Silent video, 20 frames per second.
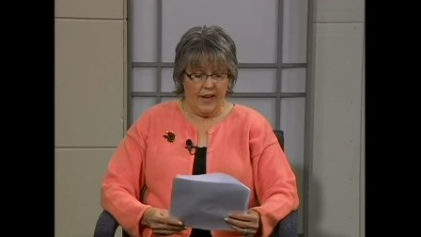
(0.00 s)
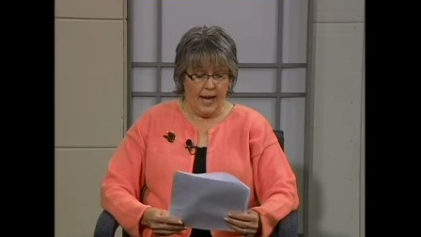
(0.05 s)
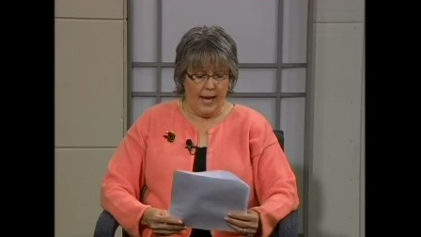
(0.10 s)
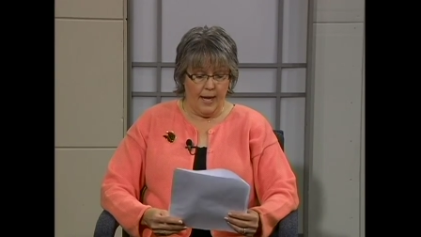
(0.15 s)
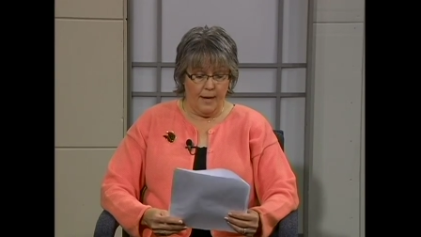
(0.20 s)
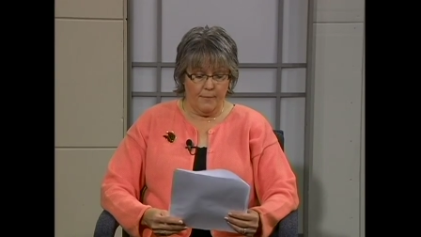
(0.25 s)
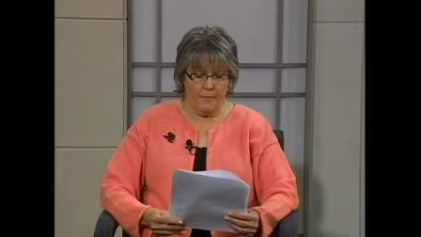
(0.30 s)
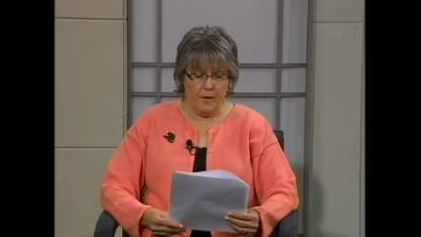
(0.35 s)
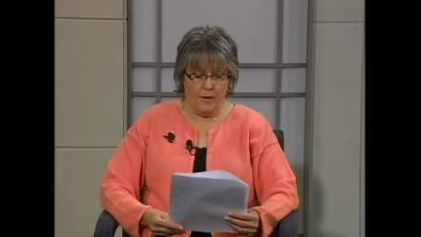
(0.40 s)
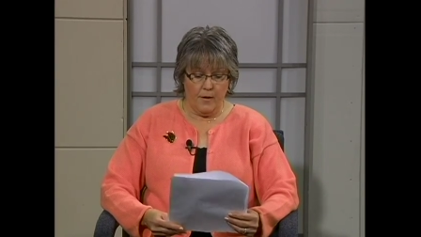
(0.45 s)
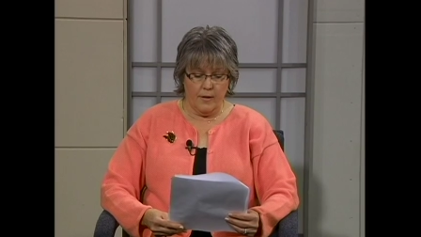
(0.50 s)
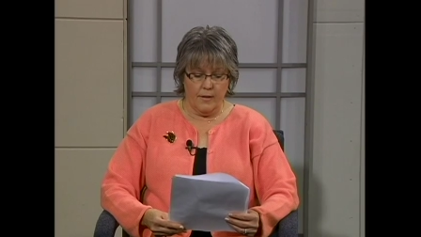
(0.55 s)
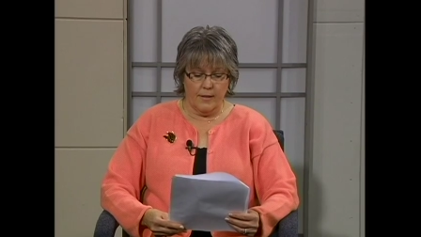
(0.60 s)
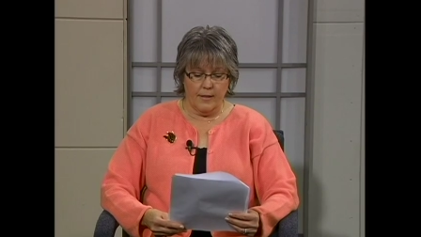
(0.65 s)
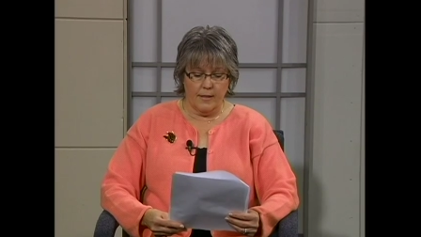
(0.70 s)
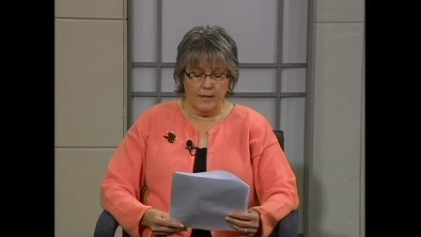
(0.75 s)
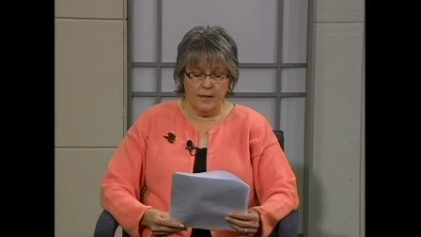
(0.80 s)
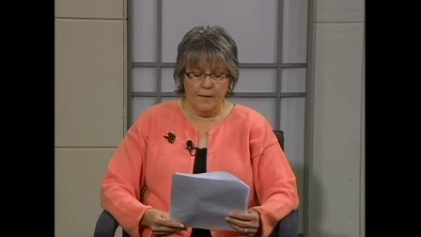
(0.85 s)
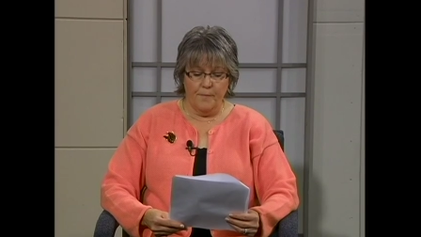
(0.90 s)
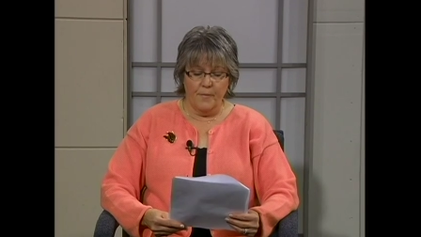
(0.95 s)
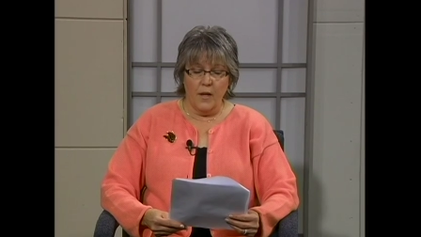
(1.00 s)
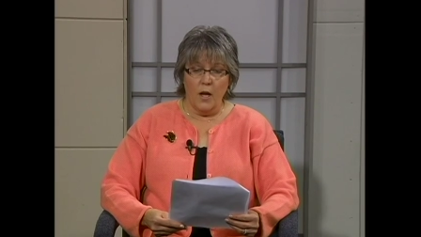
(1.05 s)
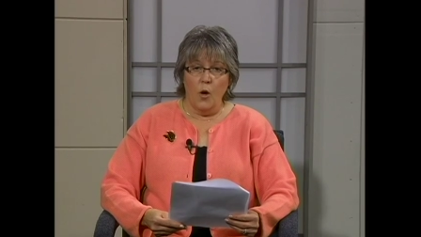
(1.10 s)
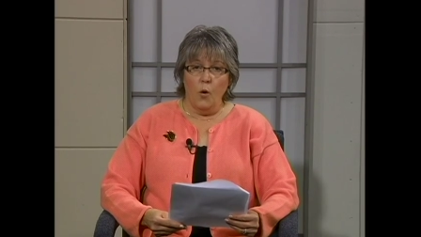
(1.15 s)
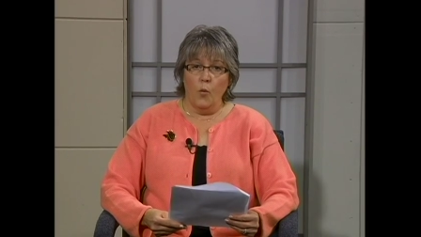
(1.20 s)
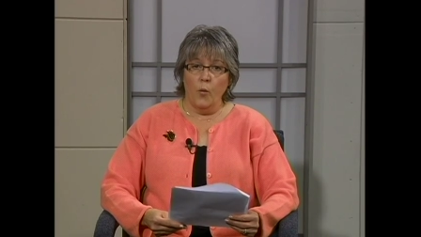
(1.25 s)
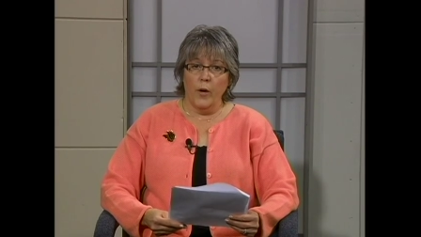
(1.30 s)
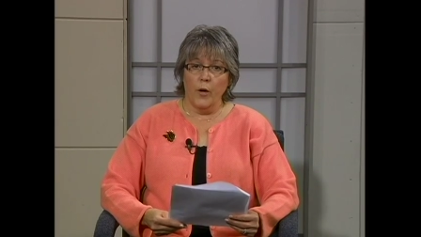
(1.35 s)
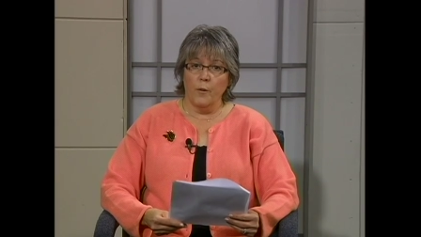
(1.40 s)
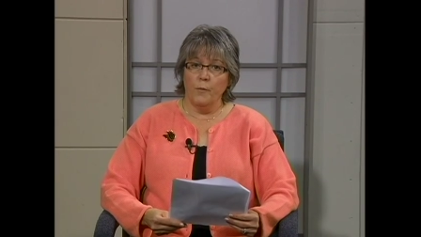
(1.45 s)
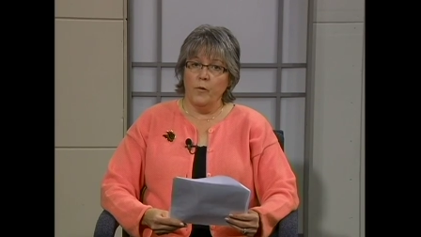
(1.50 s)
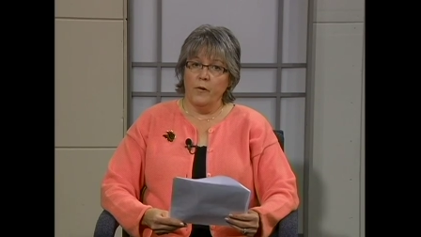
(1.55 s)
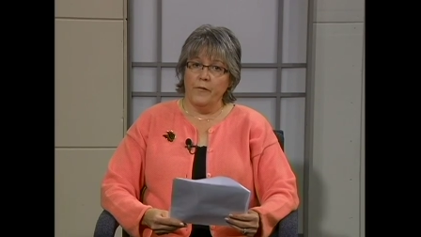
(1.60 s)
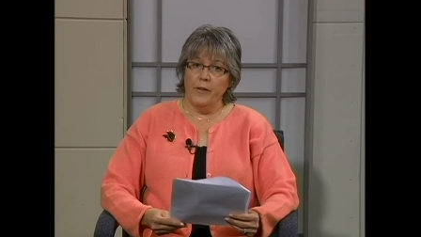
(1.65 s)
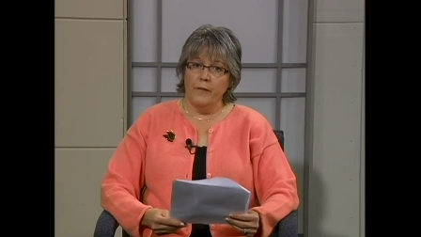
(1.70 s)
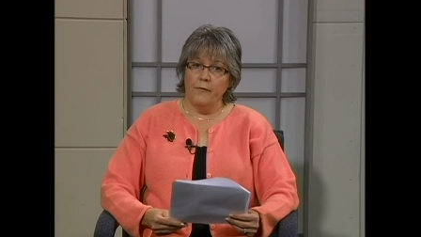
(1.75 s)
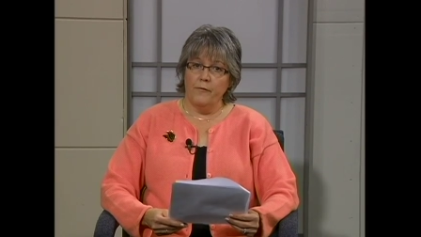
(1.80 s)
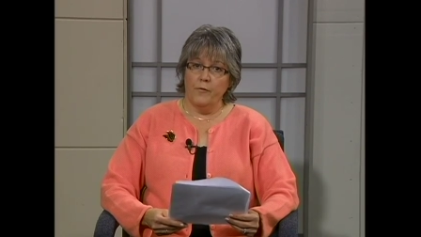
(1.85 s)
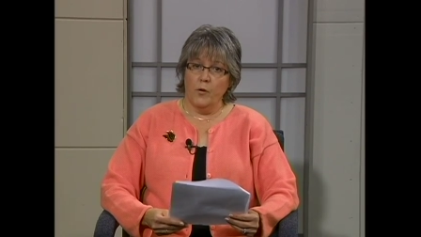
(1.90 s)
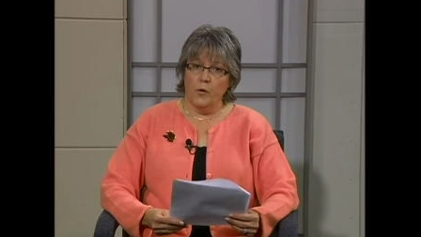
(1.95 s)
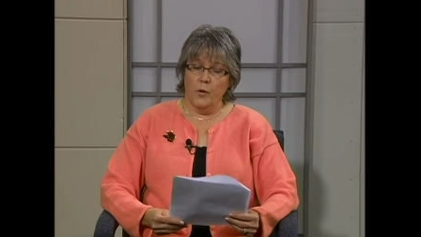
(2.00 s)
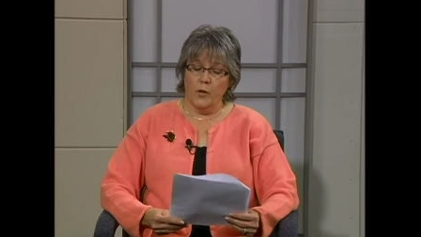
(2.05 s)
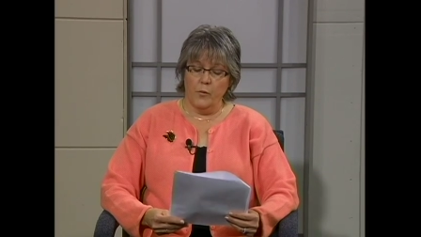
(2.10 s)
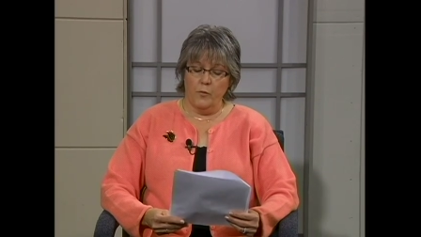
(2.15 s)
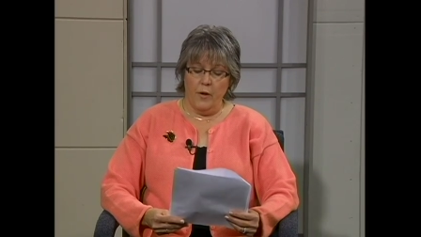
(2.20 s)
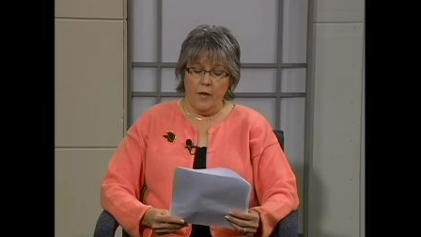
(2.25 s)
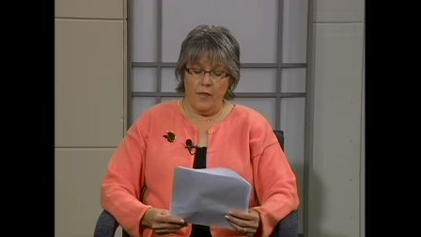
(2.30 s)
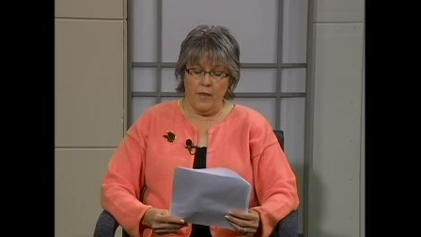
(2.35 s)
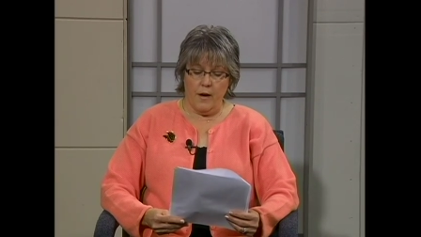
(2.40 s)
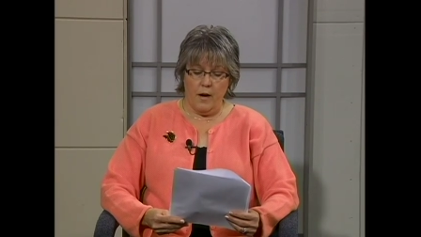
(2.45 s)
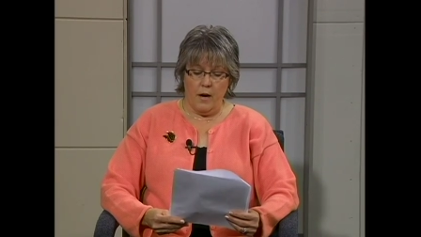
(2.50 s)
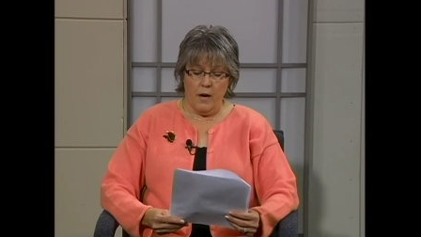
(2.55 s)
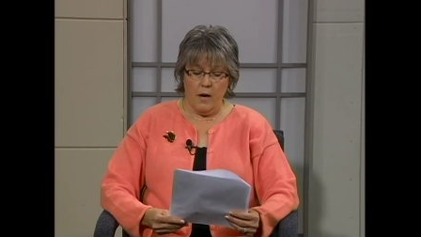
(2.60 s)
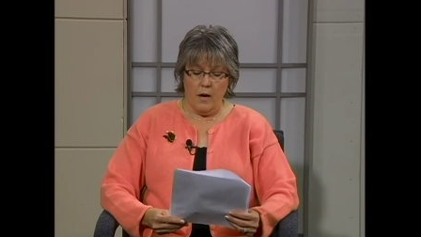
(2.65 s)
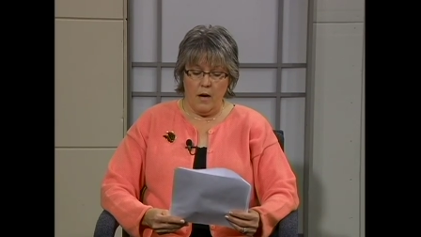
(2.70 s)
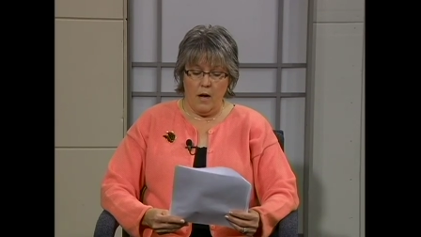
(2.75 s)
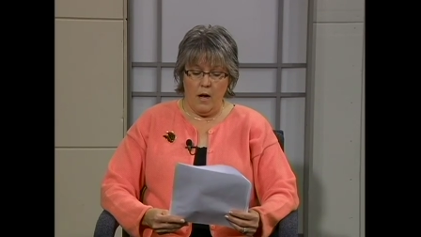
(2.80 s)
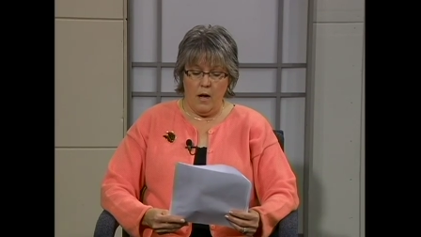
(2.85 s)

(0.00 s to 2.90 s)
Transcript: Amherst. We're moving forward with our